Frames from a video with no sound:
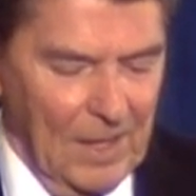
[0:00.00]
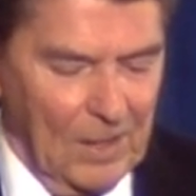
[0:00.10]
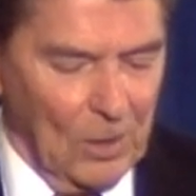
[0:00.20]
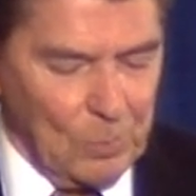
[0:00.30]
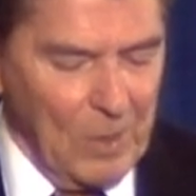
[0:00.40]

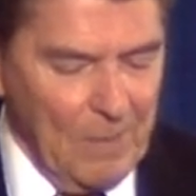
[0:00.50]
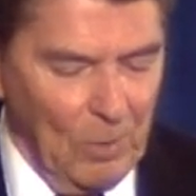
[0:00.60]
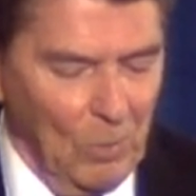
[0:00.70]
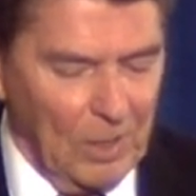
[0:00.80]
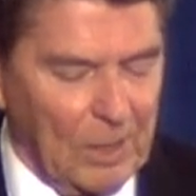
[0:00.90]
Those
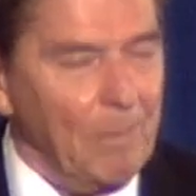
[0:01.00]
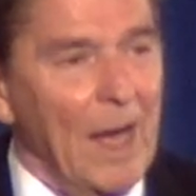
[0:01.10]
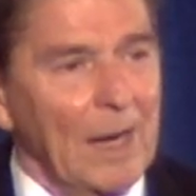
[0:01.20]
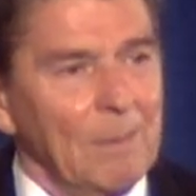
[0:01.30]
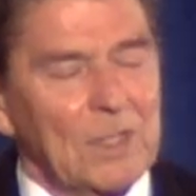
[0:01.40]
people who at the
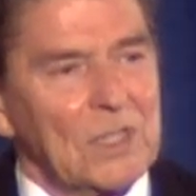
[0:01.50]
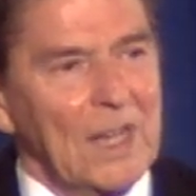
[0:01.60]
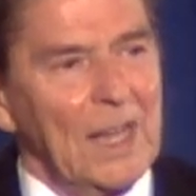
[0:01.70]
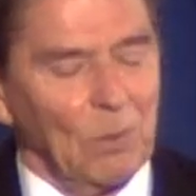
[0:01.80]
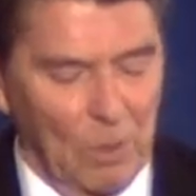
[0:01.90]
bottom of the
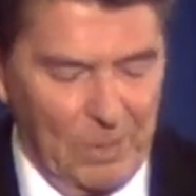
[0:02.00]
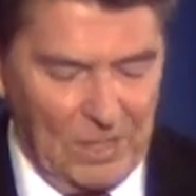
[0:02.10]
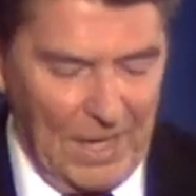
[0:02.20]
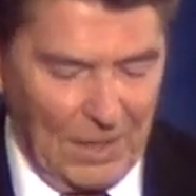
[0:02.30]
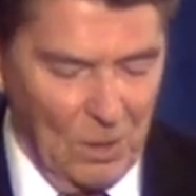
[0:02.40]
scale will be
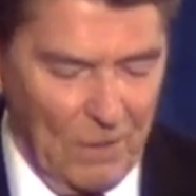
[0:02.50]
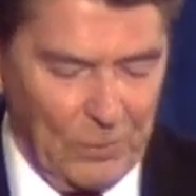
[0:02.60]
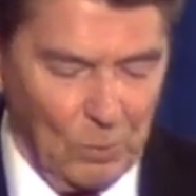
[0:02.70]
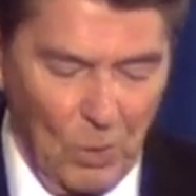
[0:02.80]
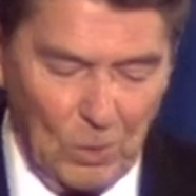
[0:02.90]
taken off
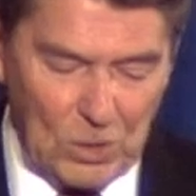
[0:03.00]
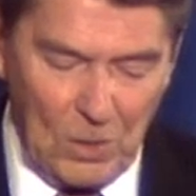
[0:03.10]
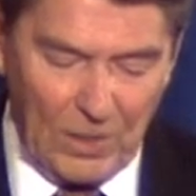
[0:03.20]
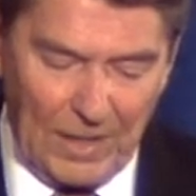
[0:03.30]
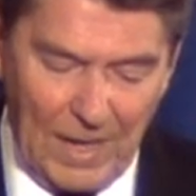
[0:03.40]
the rolls
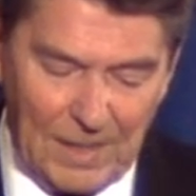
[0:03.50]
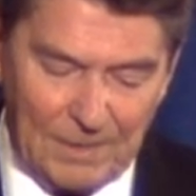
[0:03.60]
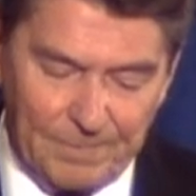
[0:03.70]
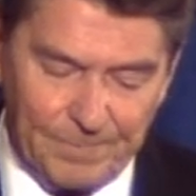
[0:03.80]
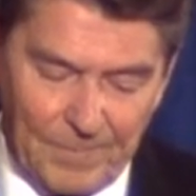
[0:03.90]

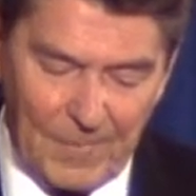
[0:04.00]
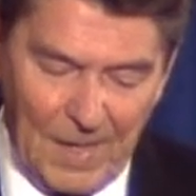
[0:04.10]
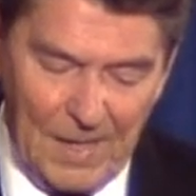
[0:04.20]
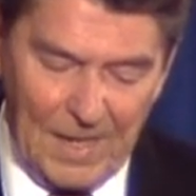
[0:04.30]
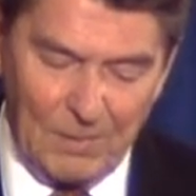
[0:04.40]
altogether.
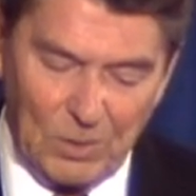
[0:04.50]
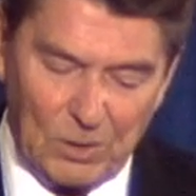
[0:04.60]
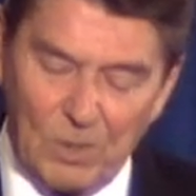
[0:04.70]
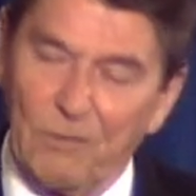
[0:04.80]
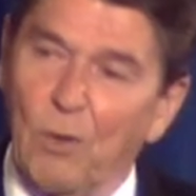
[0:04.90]
And with
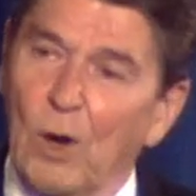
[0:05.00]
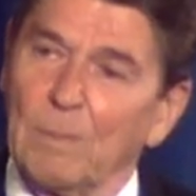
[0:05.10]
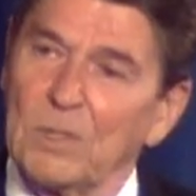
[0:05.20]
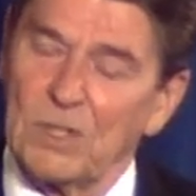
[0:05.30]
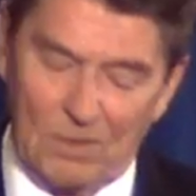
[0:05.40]
the
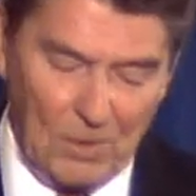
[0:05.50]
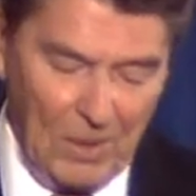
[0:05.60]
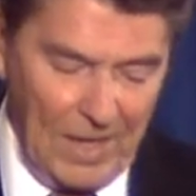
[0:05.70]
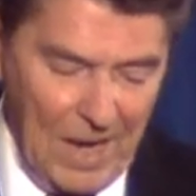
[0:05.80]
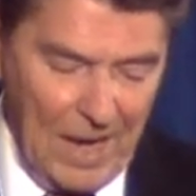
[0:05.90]
reforms
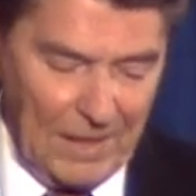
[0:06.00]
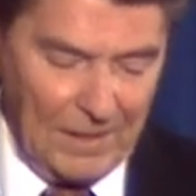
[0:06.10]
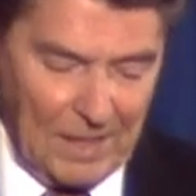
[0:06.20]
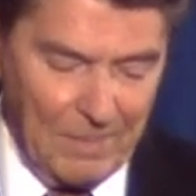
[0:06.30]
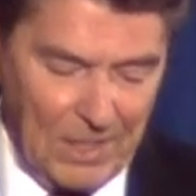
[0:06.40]
early on in
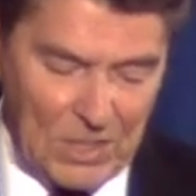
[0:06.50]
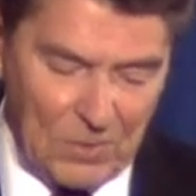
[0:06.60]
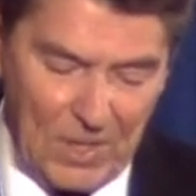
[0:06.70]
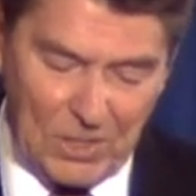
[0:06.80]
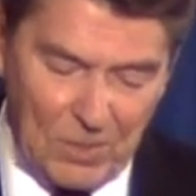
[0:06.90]
the
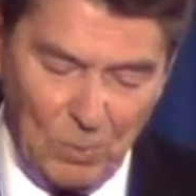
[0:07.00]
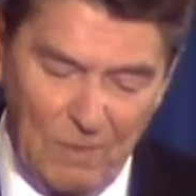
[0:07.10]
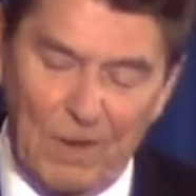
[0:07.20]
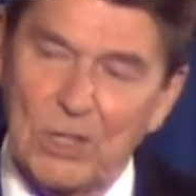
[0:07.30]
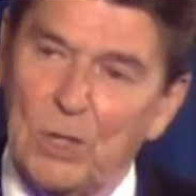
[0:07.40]
administration,
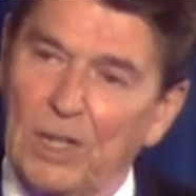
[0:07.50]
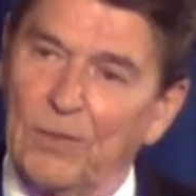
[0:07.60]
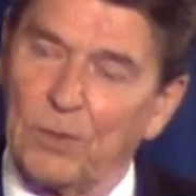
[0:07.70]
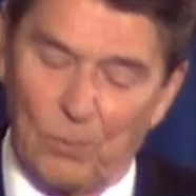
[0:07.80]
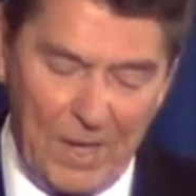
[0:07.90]
we've ushered
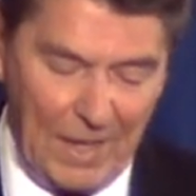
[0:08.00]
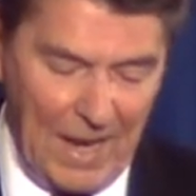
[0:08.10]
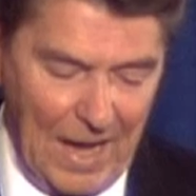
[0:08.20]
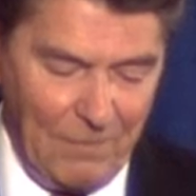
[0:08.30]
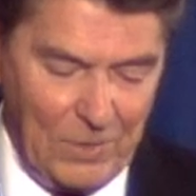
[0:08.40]
in three and a
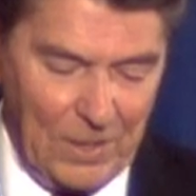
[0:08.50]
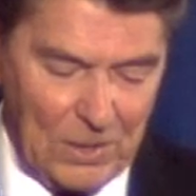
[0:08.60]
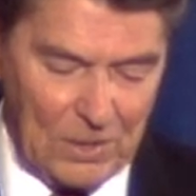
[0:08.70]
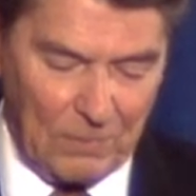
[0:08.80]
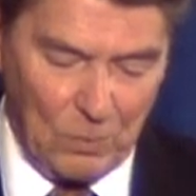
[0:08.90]
half
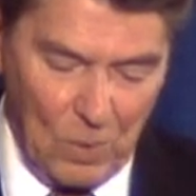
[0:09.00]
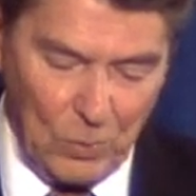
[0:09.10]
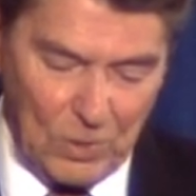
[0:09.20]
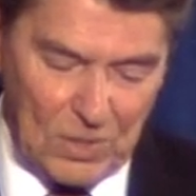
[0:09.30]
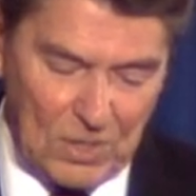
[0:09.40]
years of
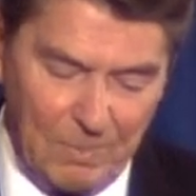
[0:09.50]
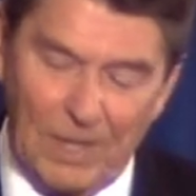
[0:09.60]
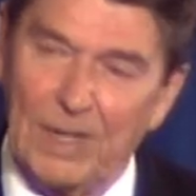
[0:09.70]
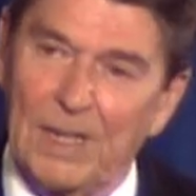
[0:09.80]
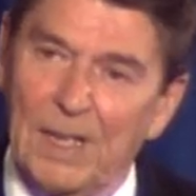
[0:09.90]
growth and
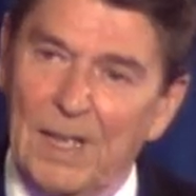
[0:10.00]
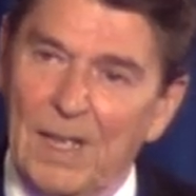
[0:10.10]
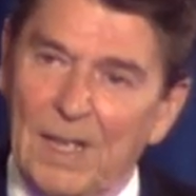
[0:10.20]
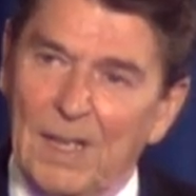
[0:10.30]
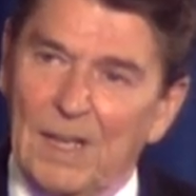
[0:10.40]
stability
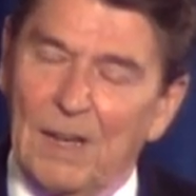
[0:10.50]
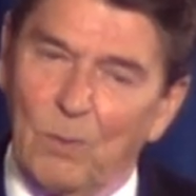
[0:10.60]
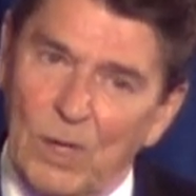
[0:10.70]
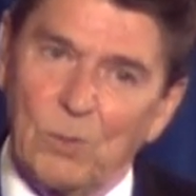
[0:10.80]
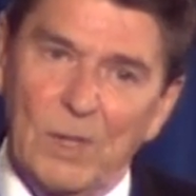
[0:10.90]
of
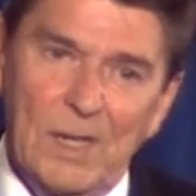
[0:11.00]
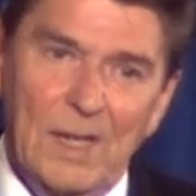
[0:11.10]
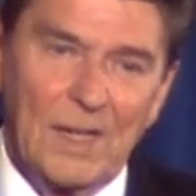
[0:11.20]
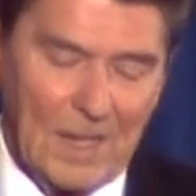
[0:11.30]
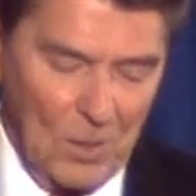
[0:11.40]
which we
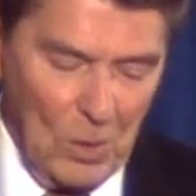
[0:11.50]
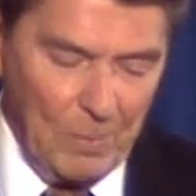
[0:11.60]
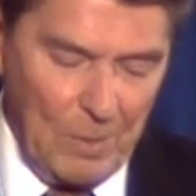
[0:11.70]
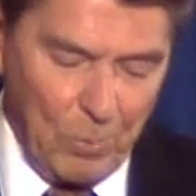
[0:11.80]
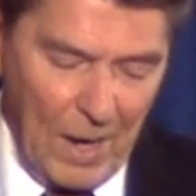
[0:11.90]
can all
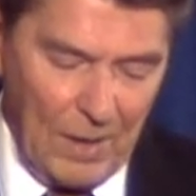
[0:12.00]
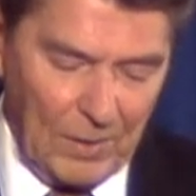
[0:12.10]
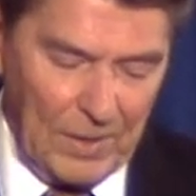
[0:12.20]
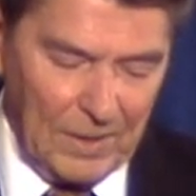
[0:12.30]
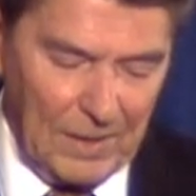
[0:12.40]
be proud.